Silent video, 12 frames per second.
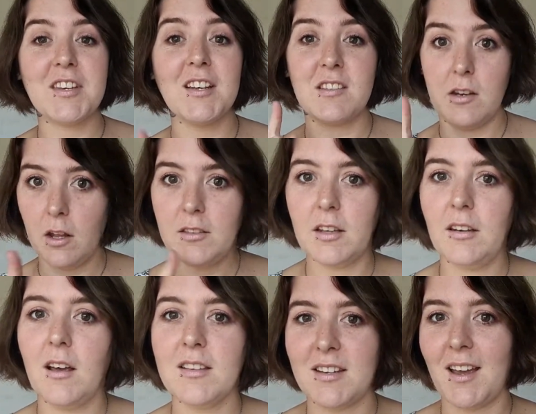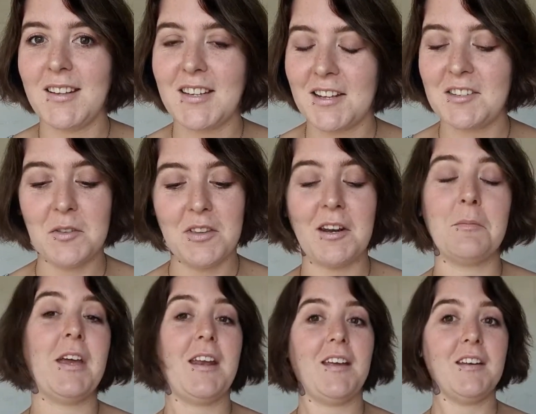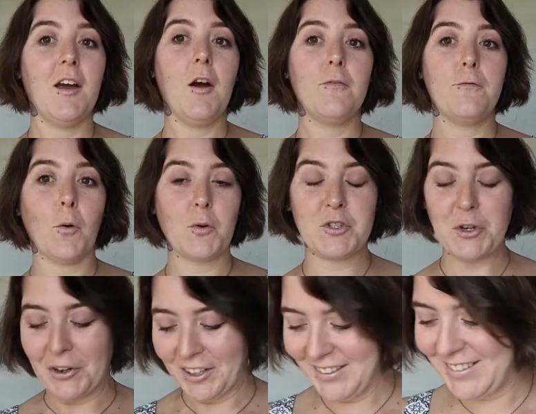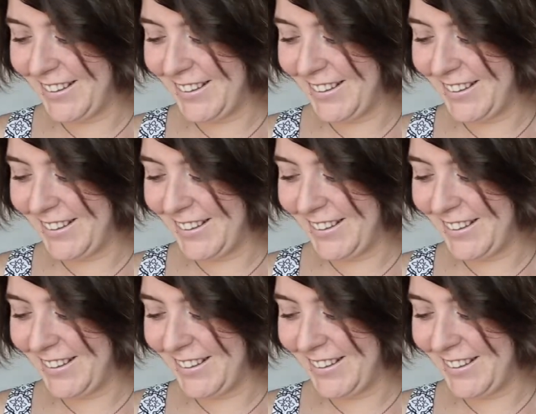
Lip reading: It's not the last gay tattoo that I'm getting, for sure.